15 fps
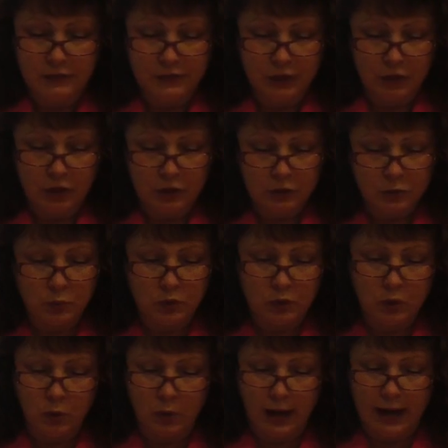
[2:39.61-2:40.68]
The earth
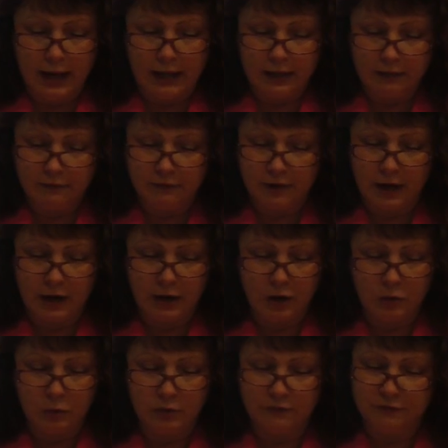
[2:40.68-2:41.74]
will quake,
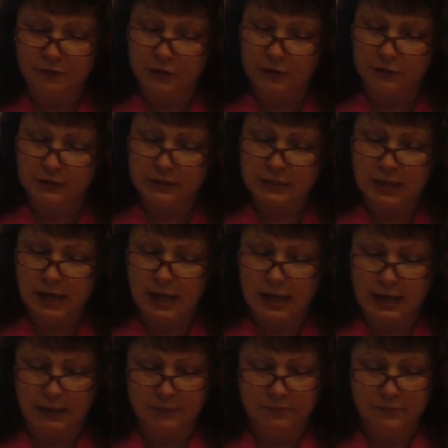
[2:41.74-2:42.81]
fire will fill the
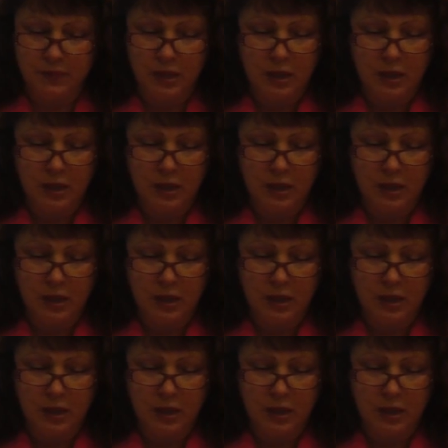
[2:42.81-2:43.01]
sky.